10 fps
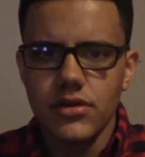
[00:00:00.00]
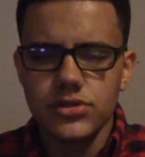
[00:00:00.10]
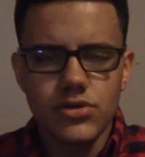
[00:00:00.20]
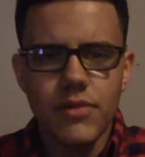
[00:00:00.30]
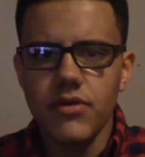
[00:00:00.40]

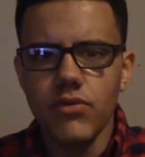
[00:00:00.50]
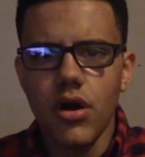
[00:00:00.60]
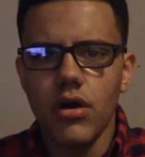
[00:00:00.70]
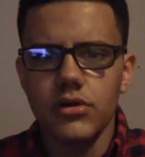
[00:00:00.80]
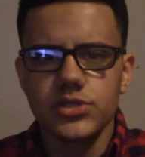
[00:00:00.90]
Don't get me
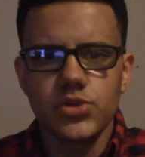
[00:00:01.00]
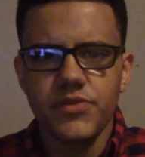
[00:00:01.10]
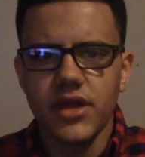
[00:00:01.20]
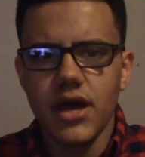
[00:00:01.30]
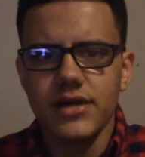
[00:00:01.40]
wrong,
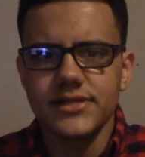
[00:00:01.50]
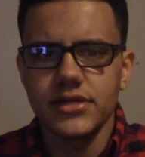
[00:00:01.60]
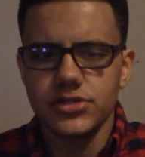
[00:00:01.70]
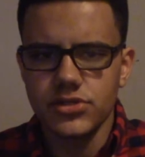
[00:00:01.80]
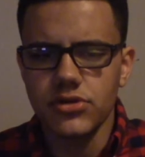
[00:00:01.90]
scripted
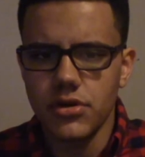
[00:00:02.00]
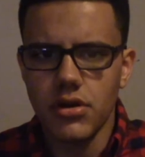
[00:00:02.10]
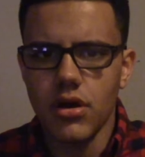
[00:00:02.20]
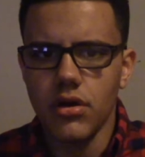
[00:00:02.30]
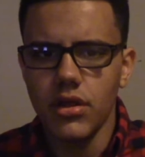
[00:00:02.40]
content is good and
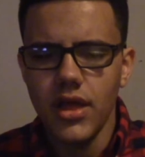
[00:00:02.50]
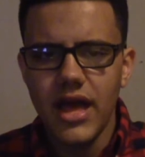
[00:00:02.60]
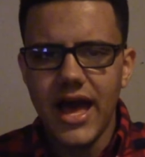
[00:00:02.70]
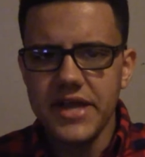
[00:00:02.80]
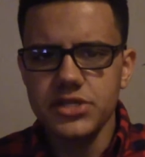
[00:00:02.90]
all,
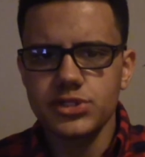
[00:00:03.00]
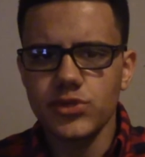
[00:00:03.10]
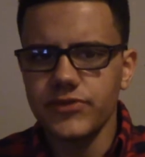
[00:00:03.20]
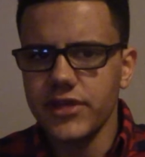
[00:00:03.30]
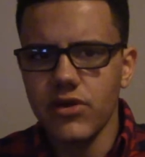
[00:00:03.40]
I just
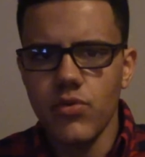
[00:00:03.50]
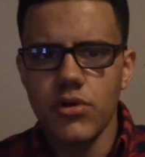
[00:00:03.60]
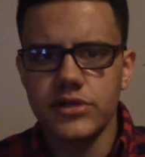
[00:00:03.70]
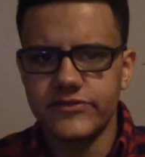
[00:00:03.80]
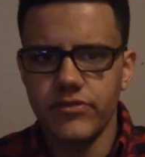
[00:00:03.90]
don't think it
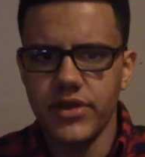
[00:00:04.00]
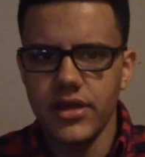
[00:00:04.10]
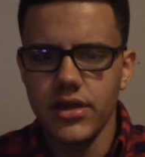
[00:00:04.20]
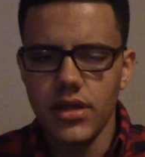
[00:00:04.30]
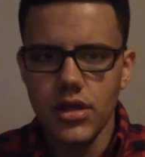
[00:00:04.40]
works for
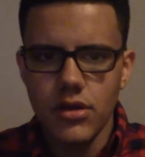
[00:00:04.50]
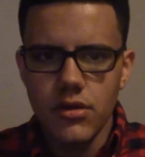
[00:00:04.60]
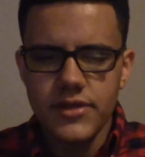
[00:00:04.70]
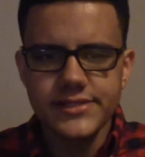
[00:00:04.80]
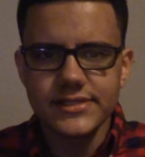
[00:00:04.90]
me.
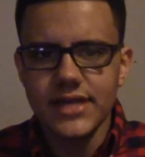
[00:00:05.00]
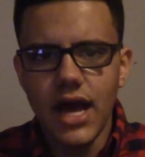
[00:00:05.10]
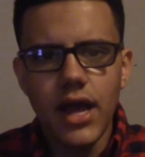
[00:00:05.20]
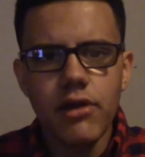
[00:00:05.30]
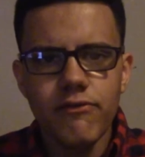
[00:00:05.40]
This
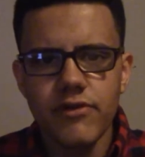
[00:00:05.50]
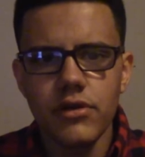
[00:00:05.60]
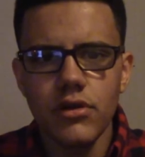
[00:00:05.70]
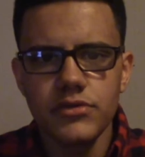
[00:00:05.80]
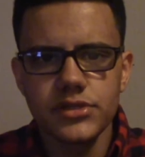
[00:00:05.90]
entire
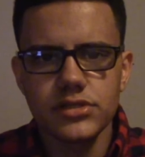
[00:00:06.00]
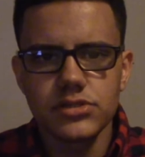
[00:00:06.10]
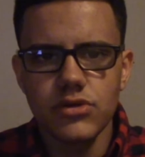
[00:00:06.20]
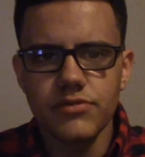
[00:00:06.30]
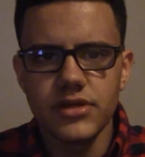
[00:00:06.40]
video was
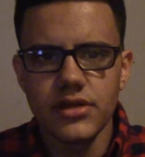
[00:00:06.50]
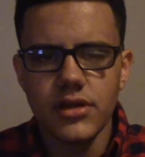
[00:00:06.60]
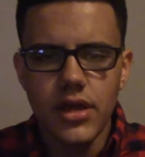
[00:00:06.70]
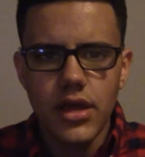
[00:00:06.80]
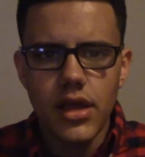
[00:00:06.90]

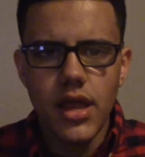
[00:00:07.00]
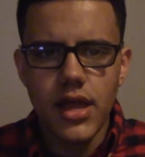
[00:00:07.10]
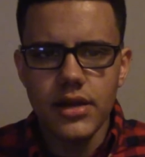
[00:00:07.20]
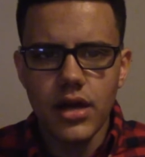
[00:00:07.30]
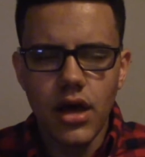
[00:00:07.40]
unscripted,
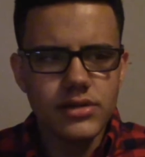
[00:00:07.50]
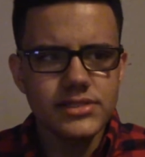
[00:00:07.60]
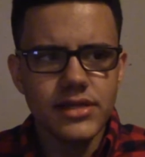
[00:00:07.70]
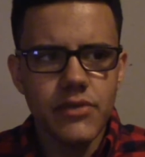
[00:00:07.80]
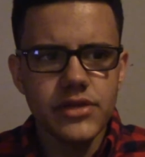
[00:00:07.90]
and
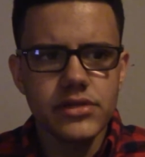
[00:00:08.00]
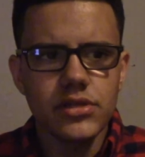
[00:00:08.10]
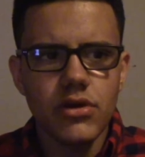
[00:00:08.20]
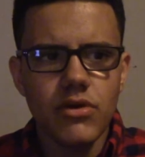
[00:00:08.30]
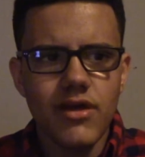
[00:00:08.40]
honestly, I would like to
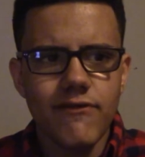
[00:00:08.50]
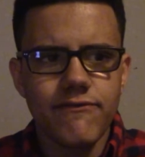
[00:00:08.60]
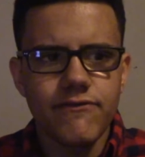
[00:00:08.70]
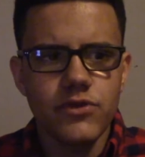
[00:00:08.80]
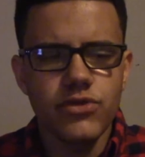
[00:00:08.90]
know
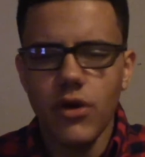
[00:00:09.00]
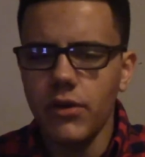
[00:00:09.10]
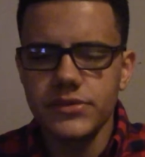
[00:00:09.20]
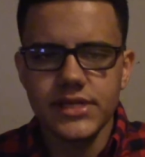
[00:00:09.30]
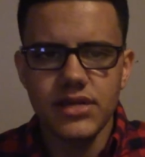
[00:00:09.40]
if you thought
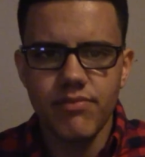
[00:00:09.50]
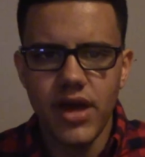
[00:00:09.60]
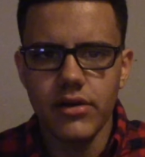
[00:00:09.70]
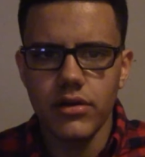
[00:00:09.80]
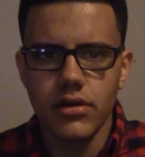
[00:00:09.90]
it was any
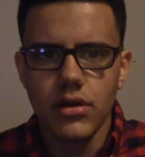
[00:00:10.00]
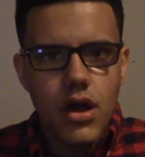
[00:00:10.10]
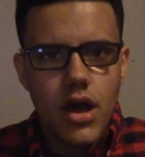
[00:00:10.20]
better.